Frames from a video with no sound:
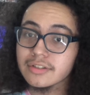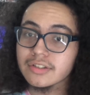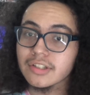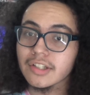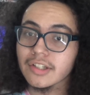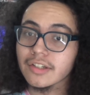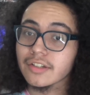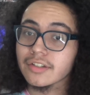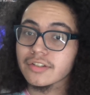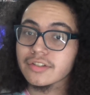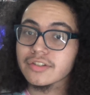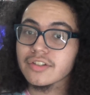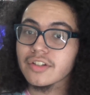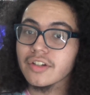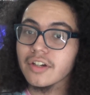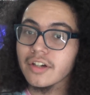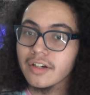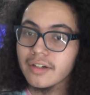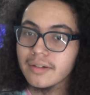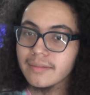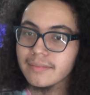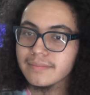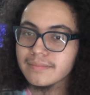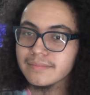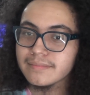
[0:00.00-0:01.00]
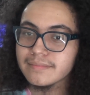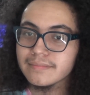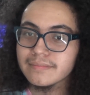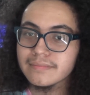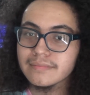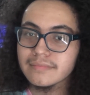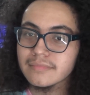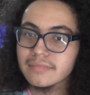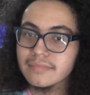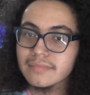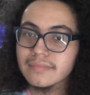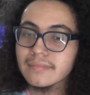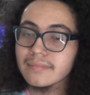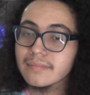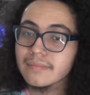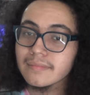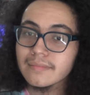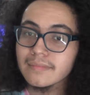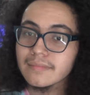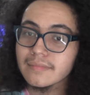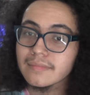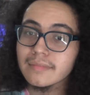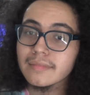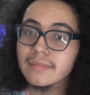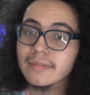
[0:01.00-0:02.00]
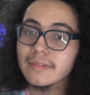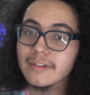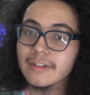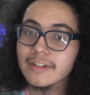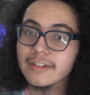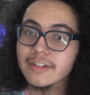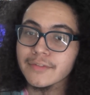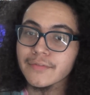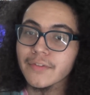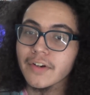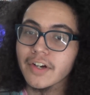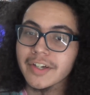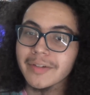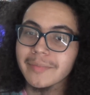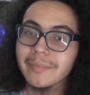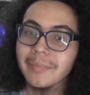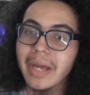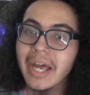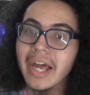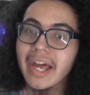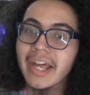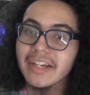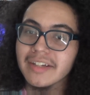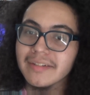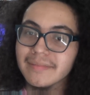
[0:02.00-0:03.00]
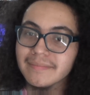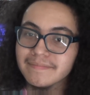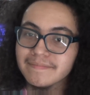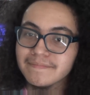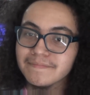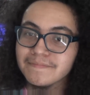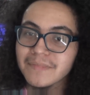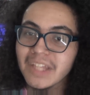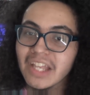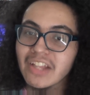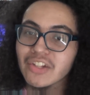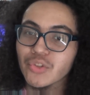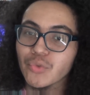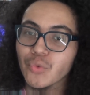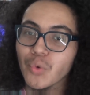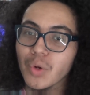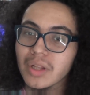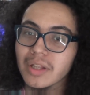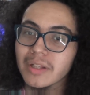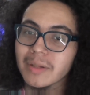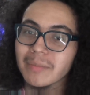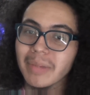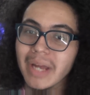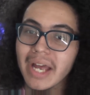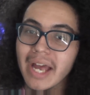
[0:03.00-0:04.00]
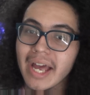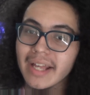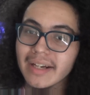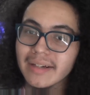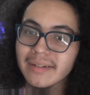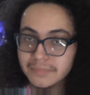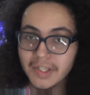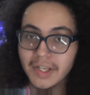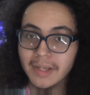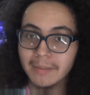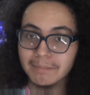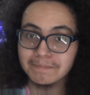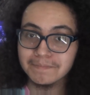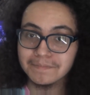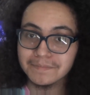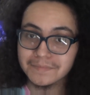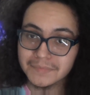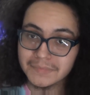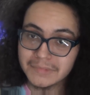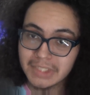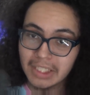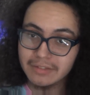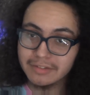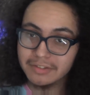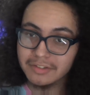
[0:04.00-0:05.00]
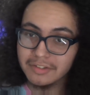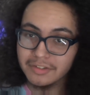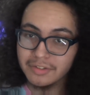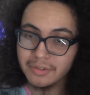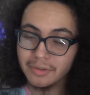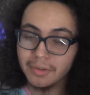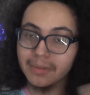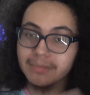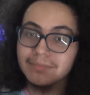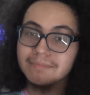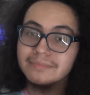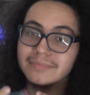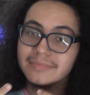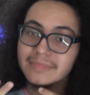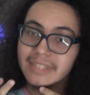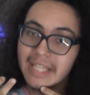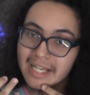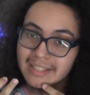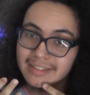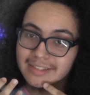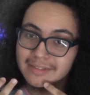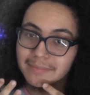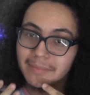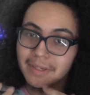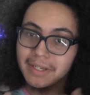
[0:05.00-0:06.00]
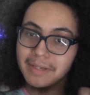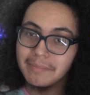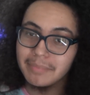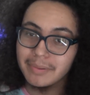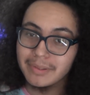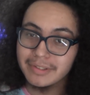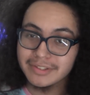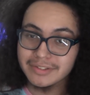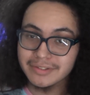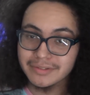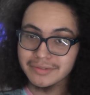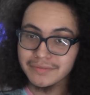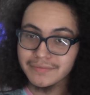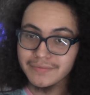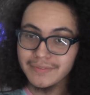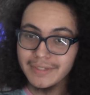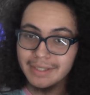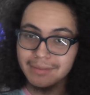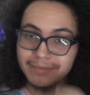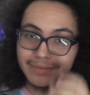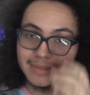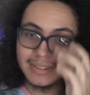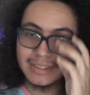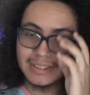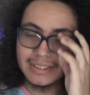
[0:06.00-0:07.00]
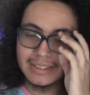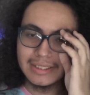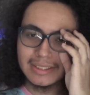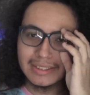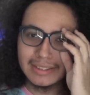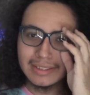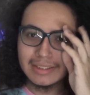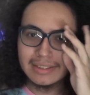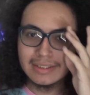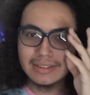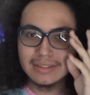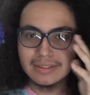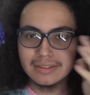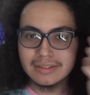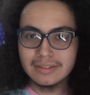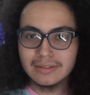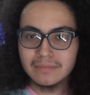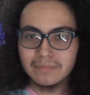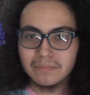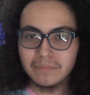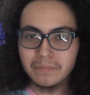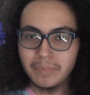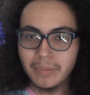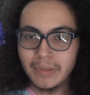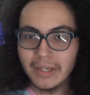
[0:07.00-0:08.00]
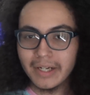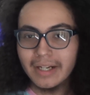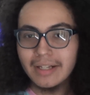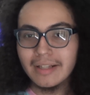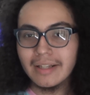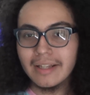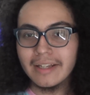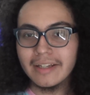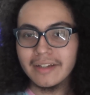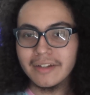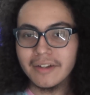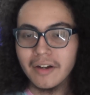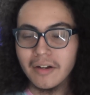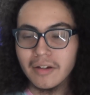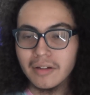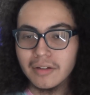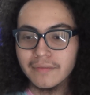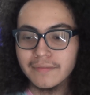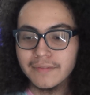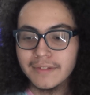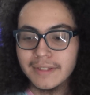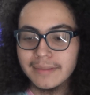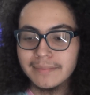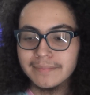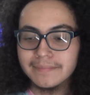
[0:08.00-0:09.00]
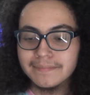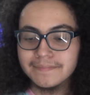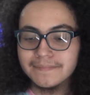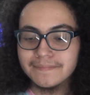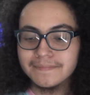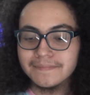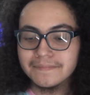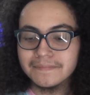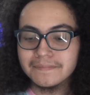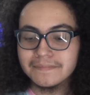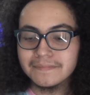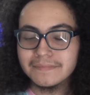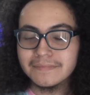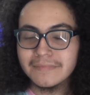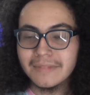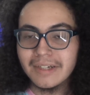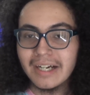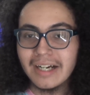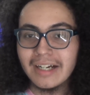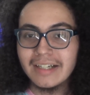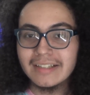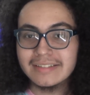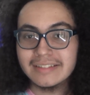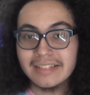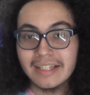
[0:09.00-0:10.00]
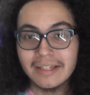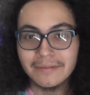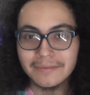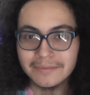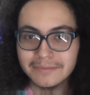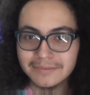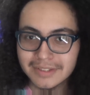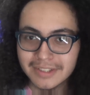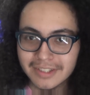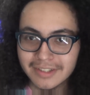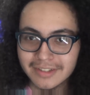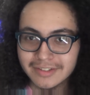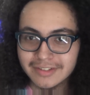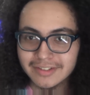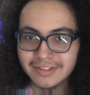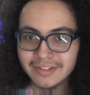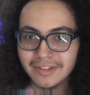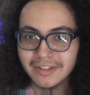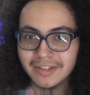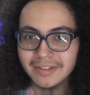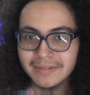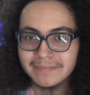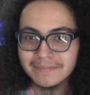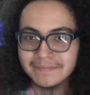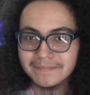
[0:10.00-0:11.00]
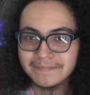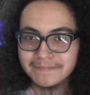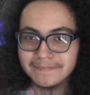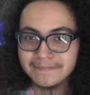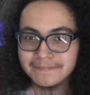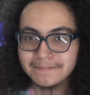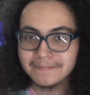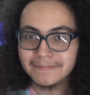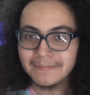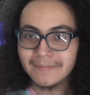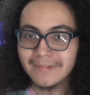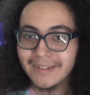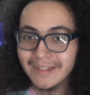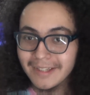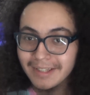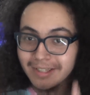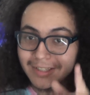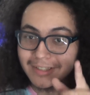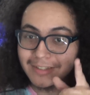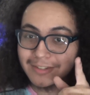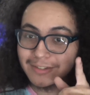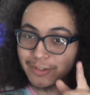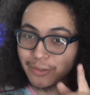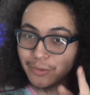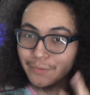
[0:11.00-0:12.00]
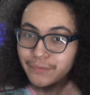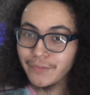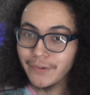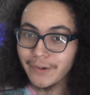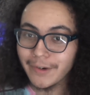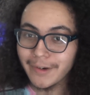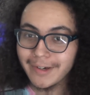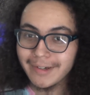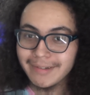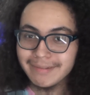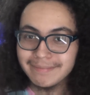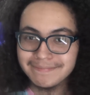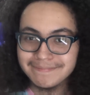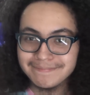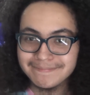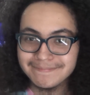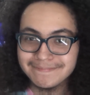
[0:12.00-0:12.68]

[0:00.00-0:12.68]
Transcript: Sticker Star. It's fucking bad. It's really bad. But yeah, Thousand Year Door. That's my personal favorite, but I like all of them. Aside from Sticker Star, so far,